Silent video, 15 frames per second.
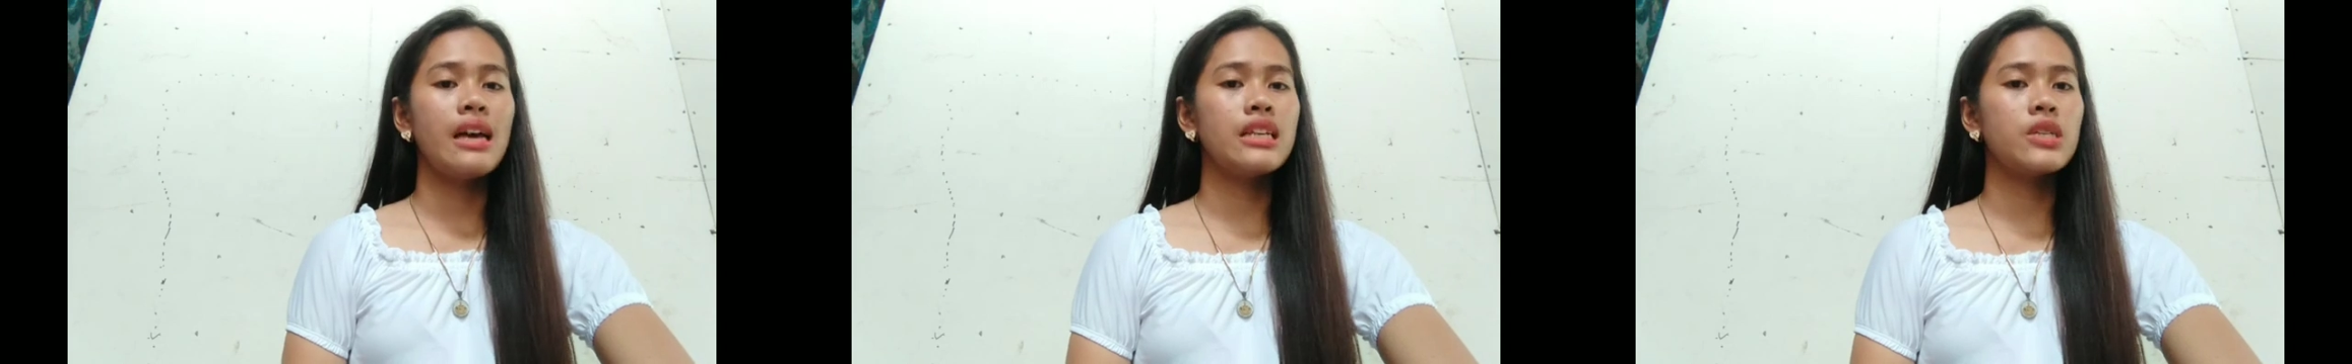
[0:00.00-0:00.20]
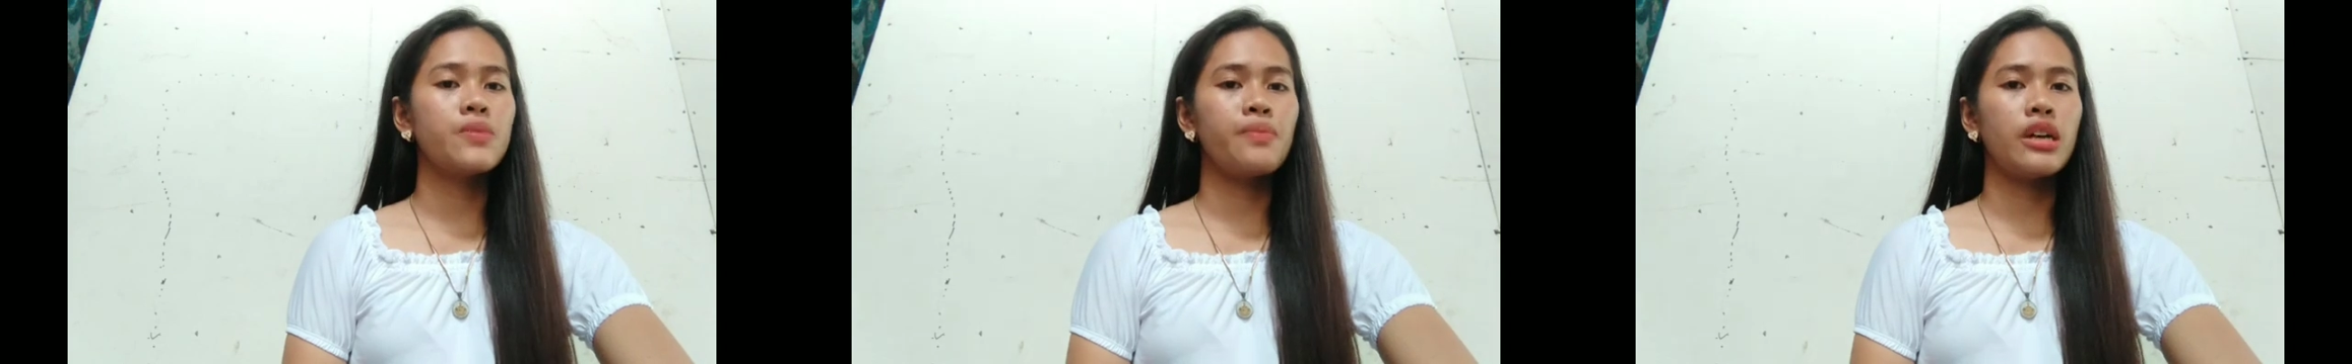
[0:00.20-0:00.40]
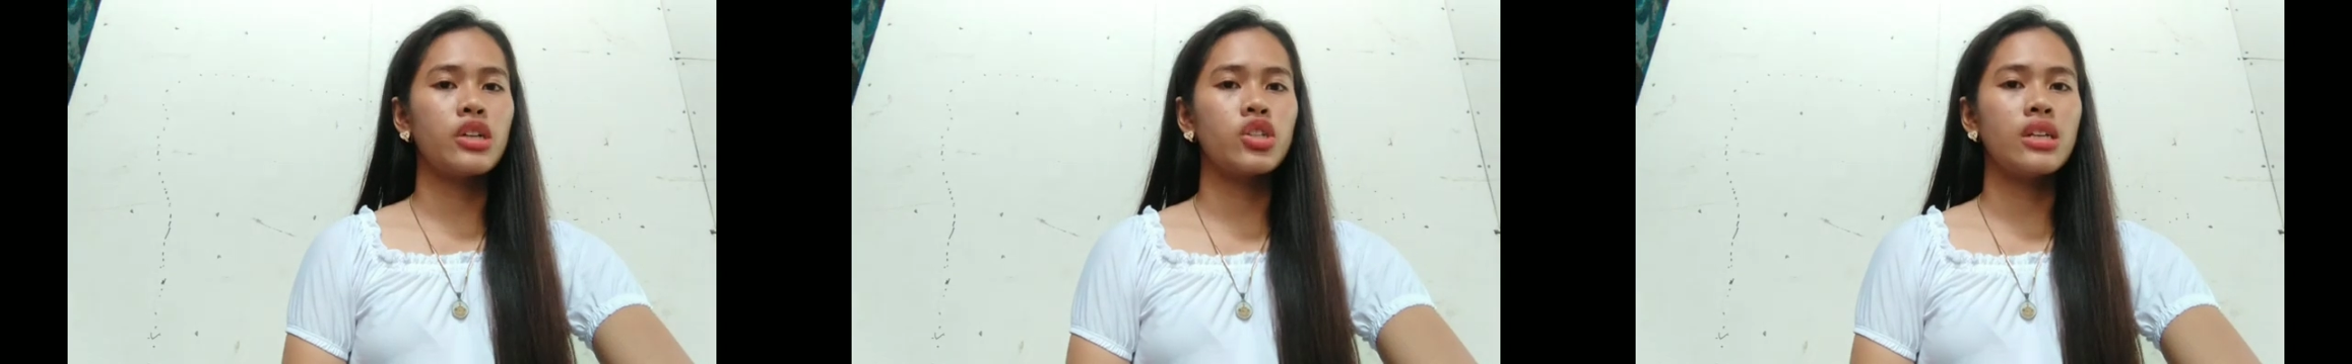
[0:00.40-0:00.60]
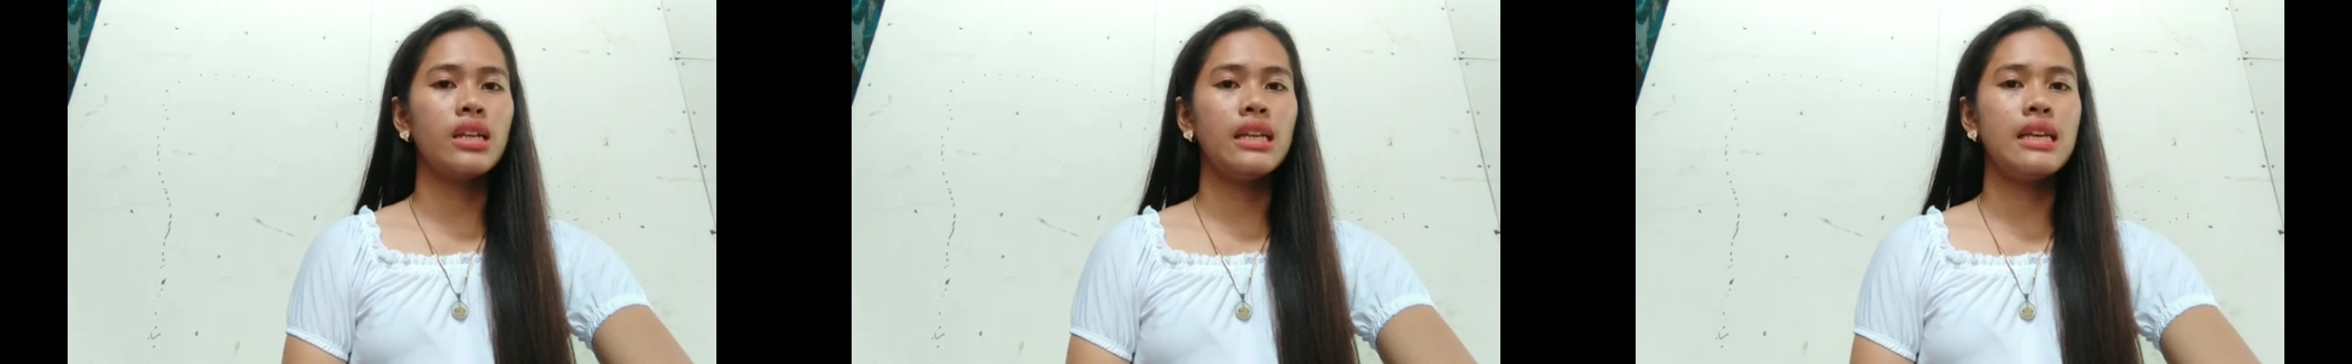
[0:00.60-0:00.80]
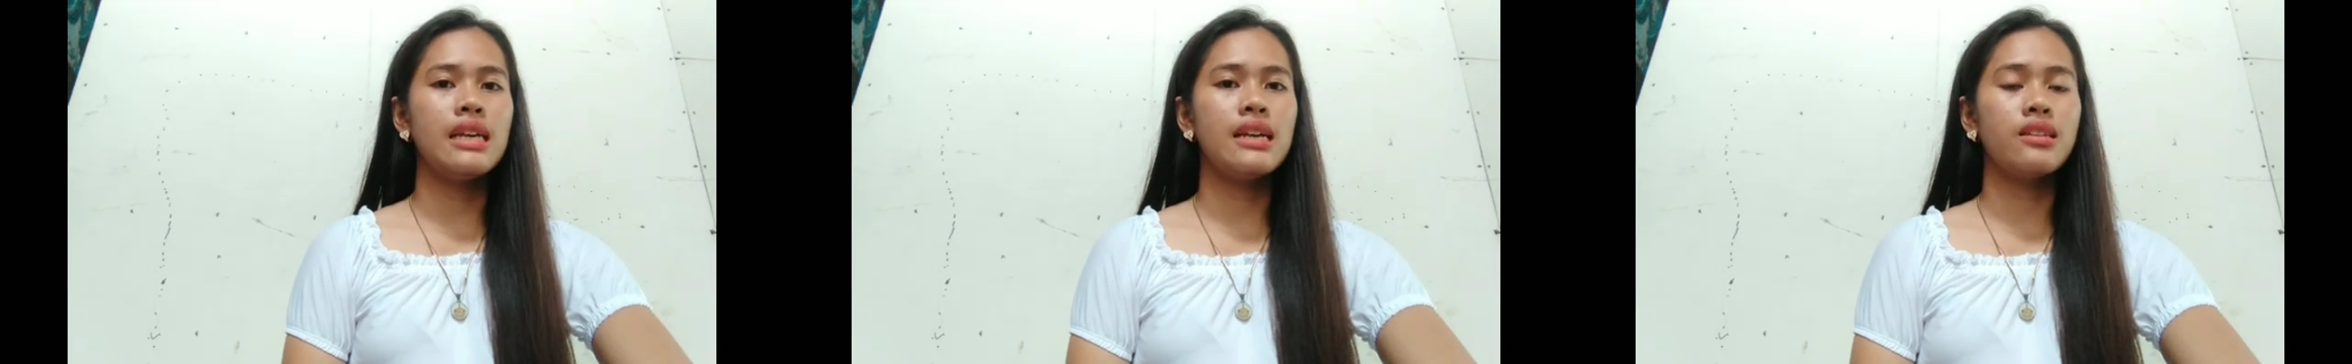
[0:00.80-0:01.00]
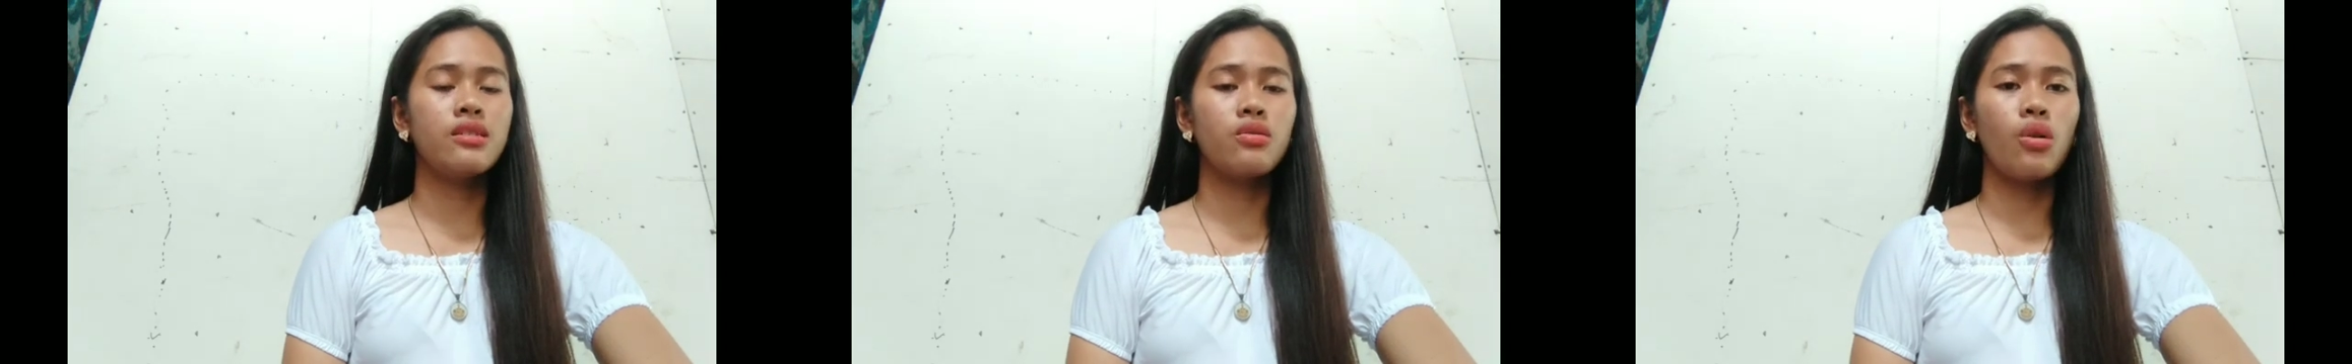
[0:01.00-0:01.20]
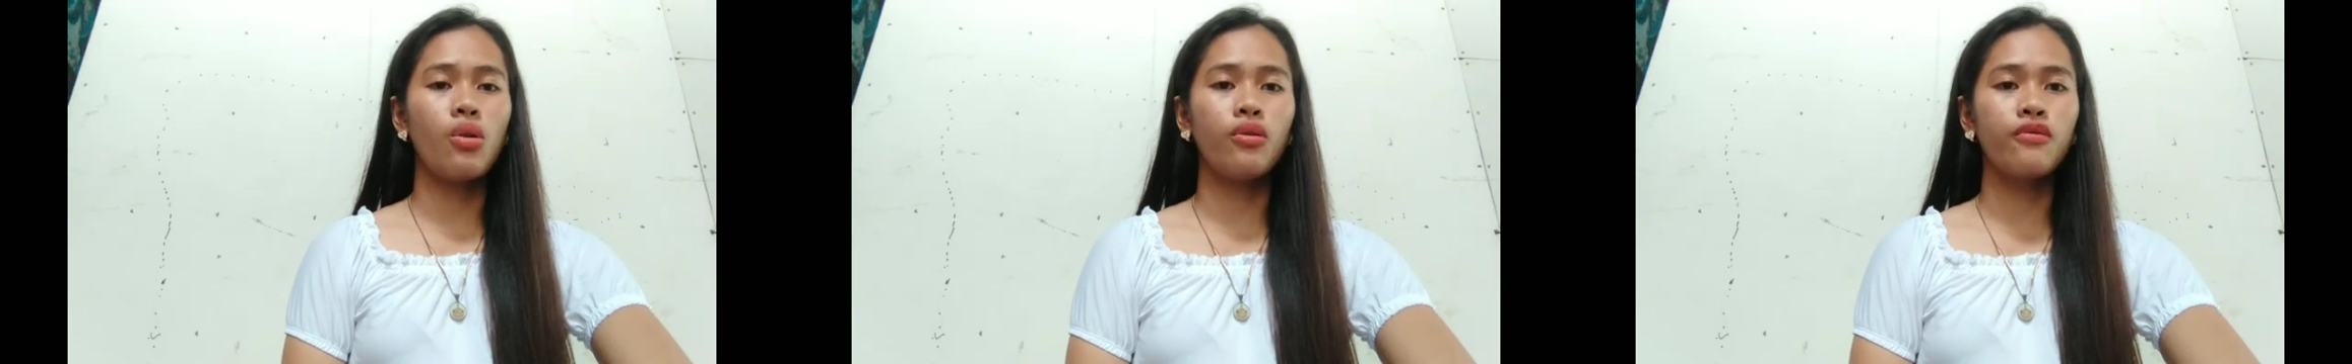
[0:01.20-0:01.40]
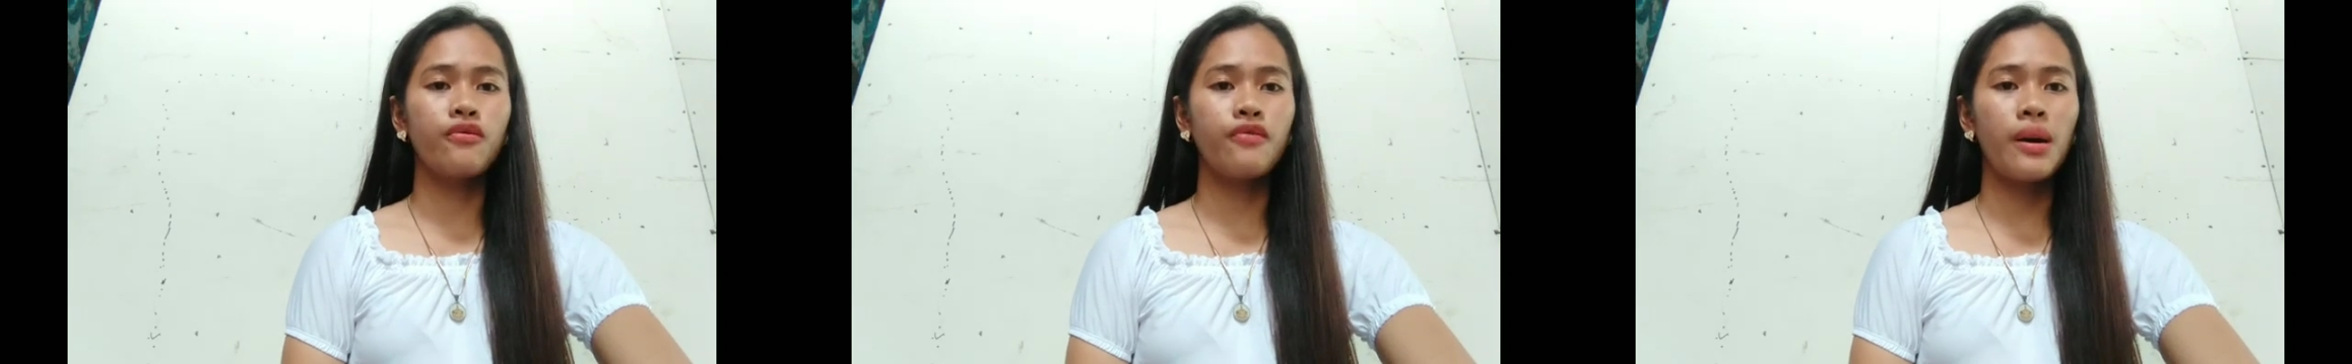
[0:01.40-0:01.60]
especially his
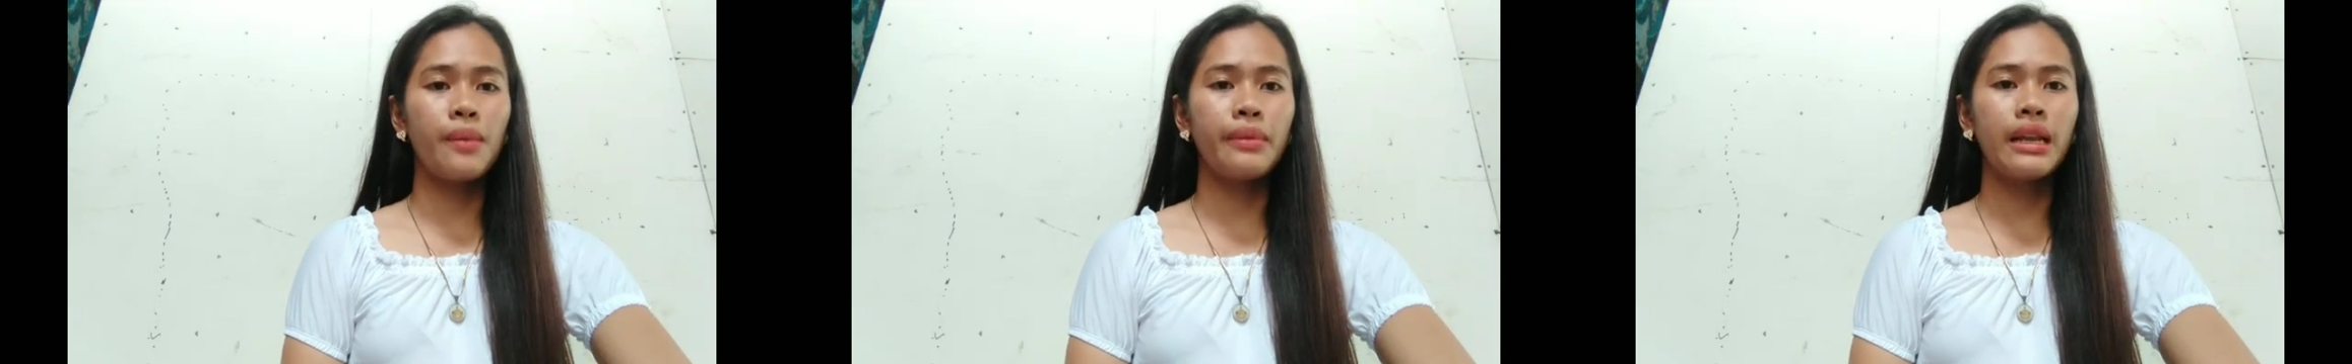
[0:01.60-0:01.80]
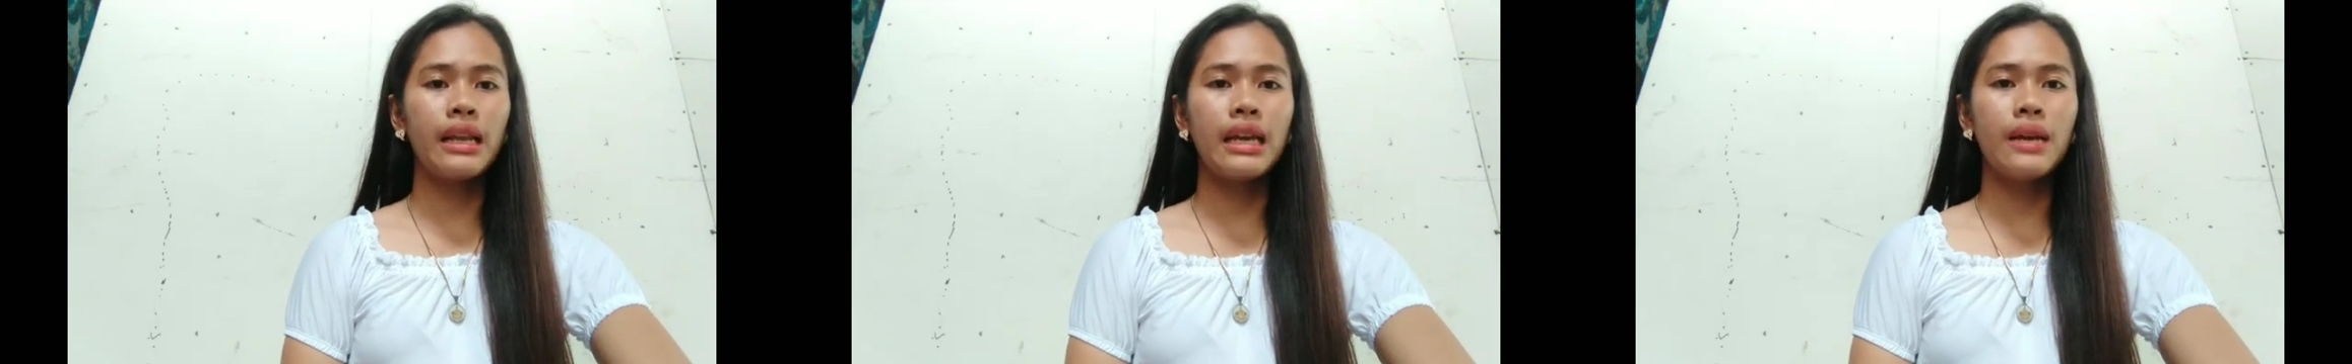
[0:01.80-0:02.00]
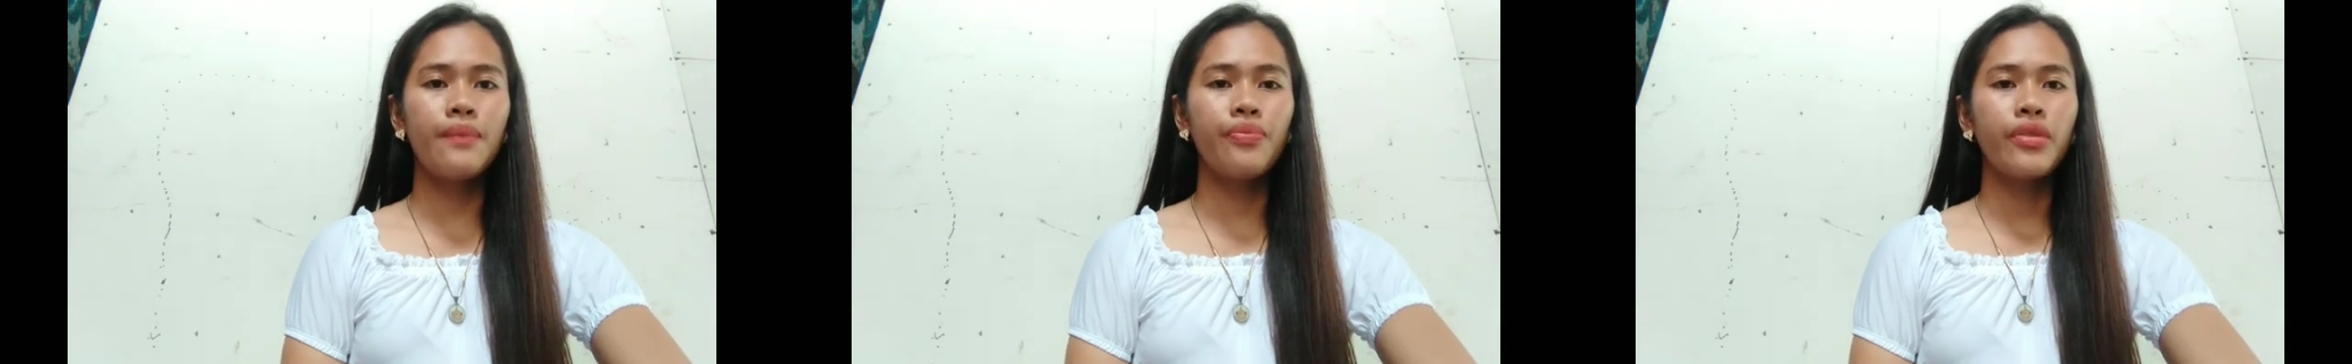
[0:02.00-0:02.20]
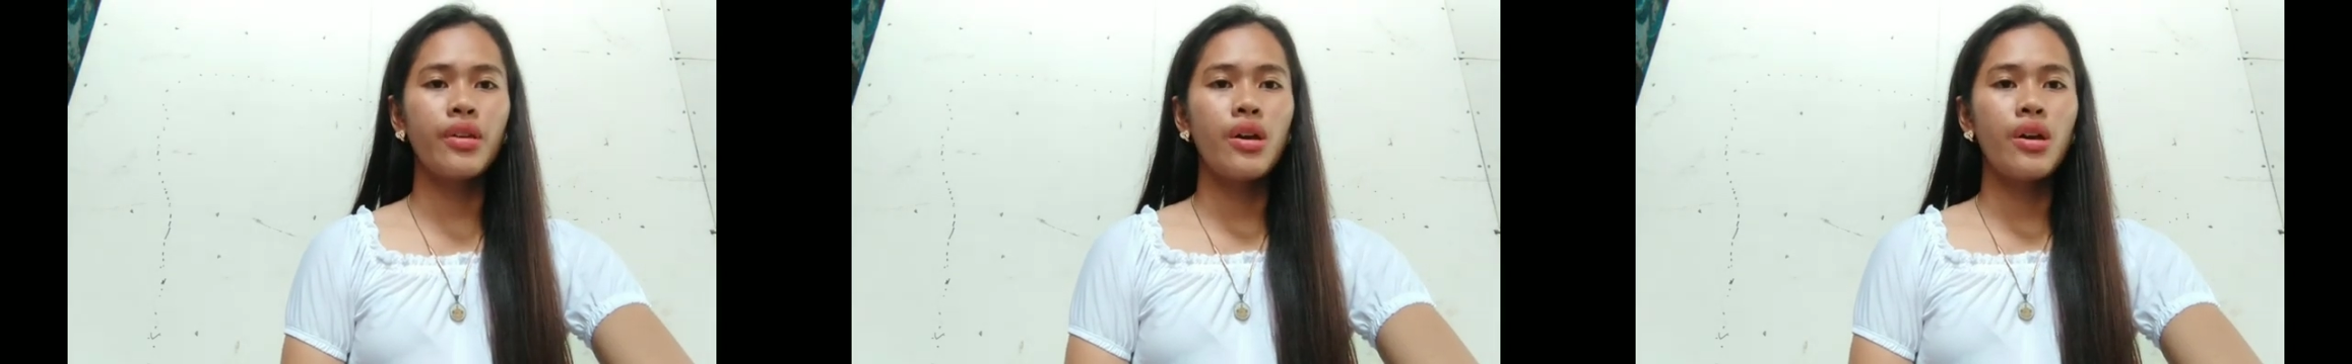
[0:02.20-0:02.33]
own family,